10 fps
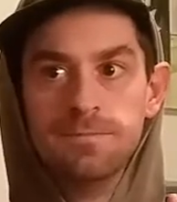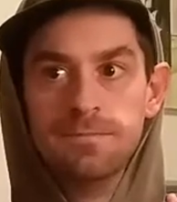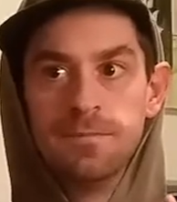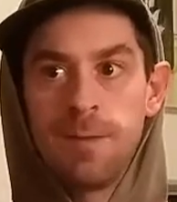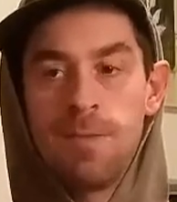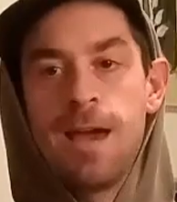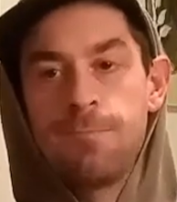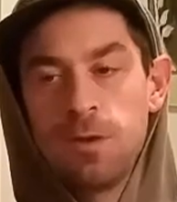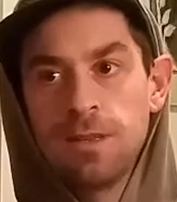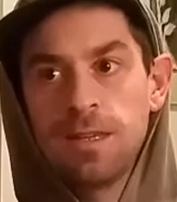I'm
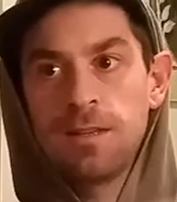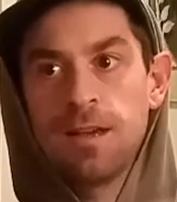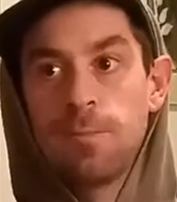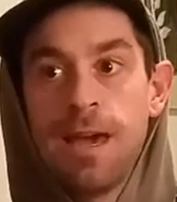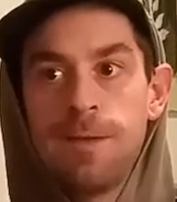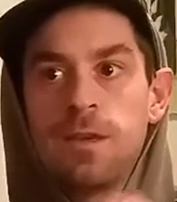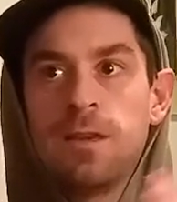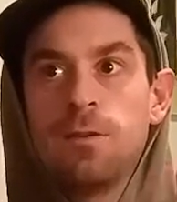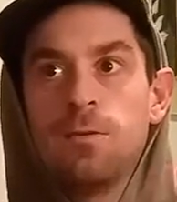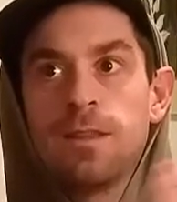happy with it. I'm happy
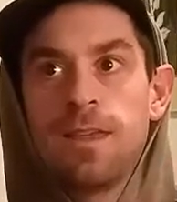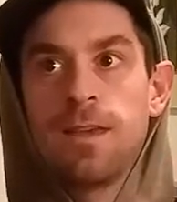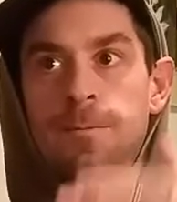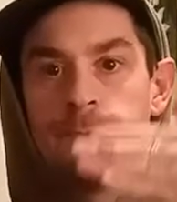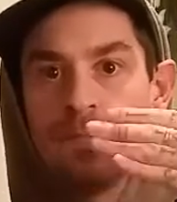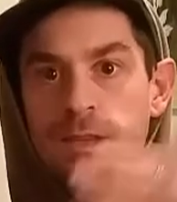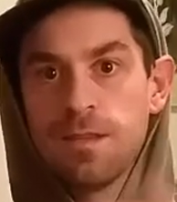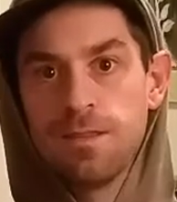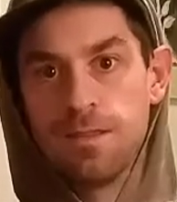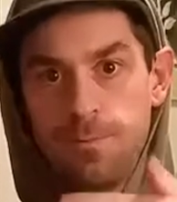with like
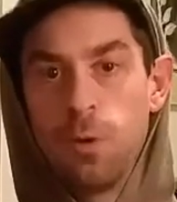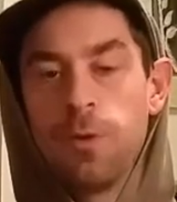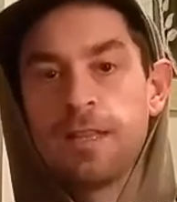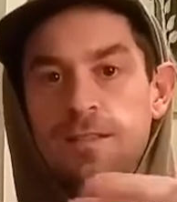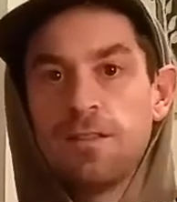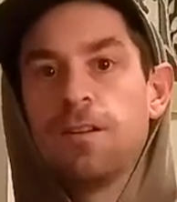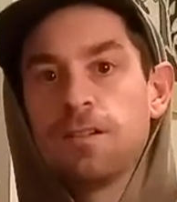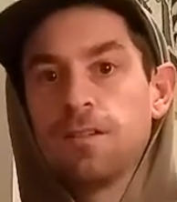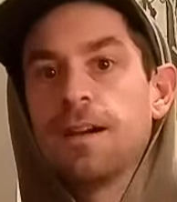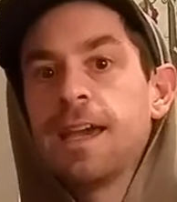the points along
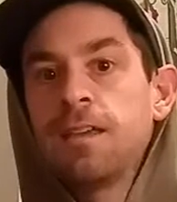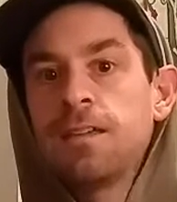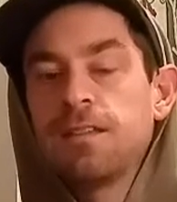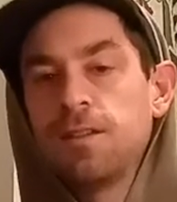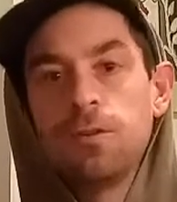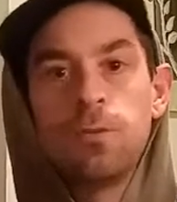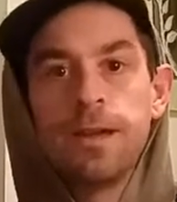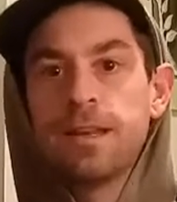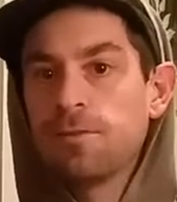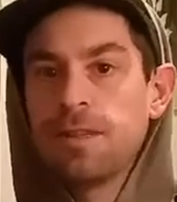the way till
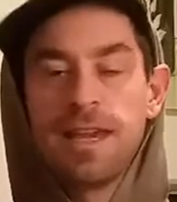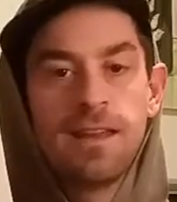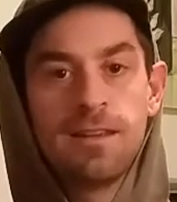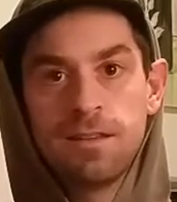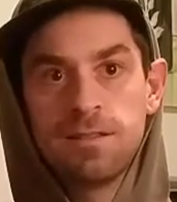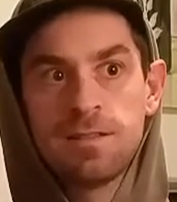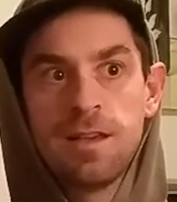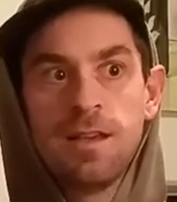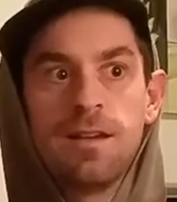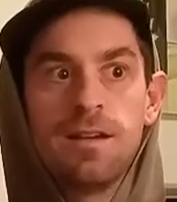whenever the end is.
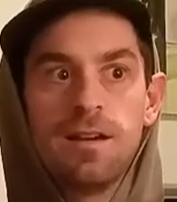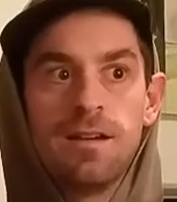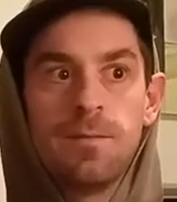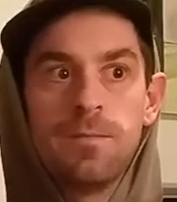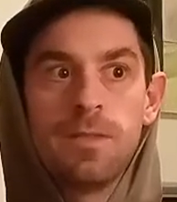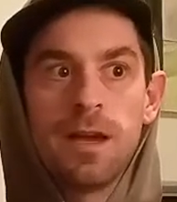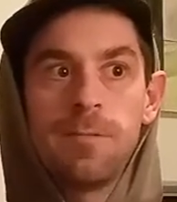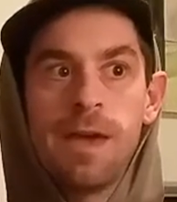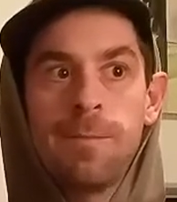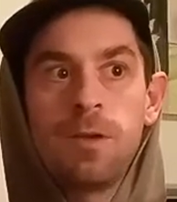I'm
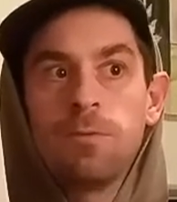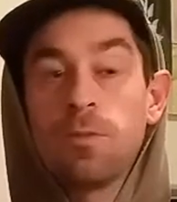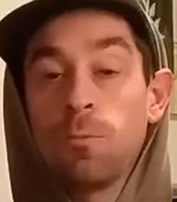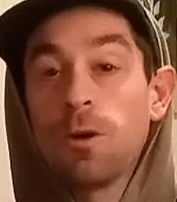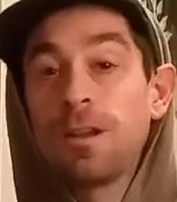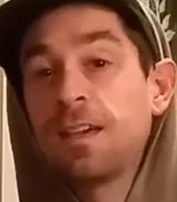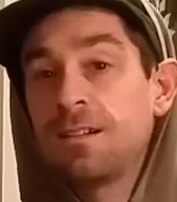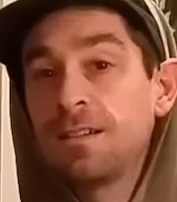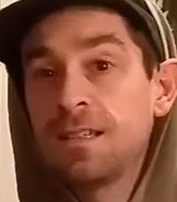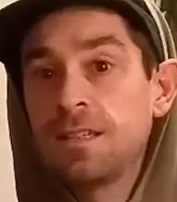happy with working
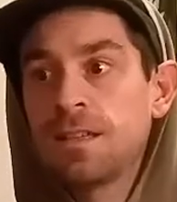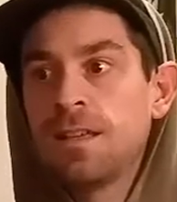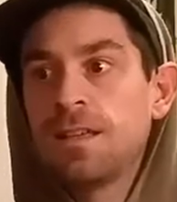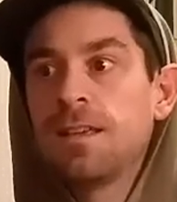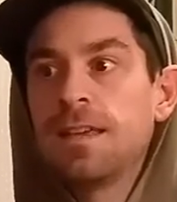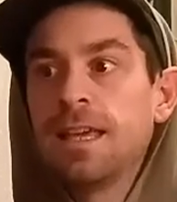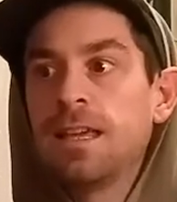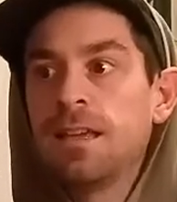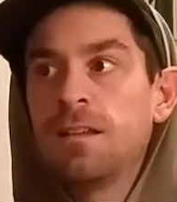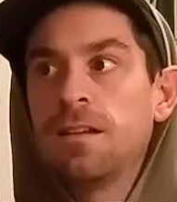on it
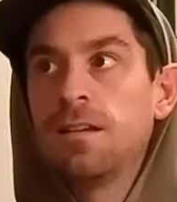and